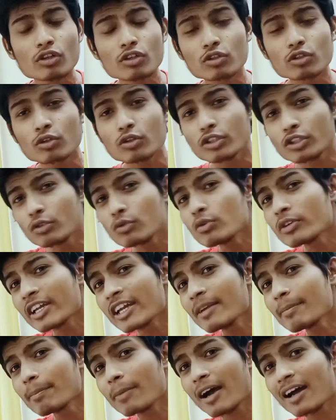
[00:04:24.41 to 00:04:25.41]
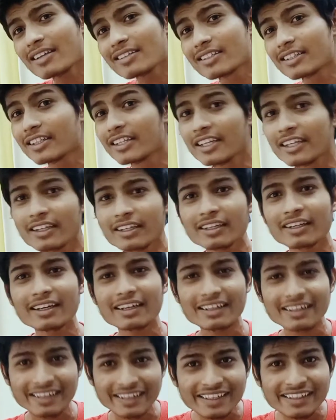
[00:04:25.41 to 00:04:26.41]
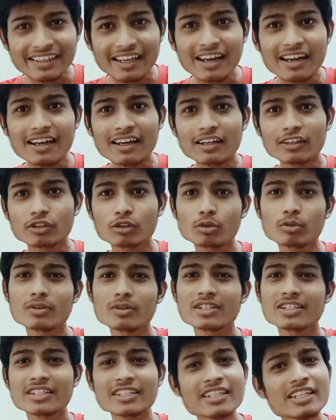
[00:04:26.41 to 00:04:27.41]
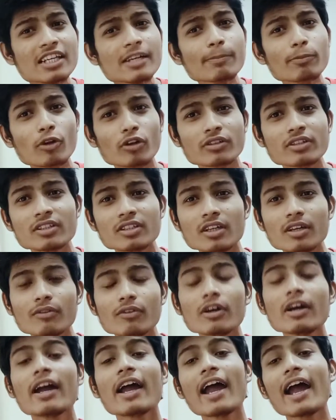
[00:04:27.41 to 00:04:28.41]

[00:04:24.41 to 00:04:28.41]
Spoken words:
so you can pass their data through a single proxy server,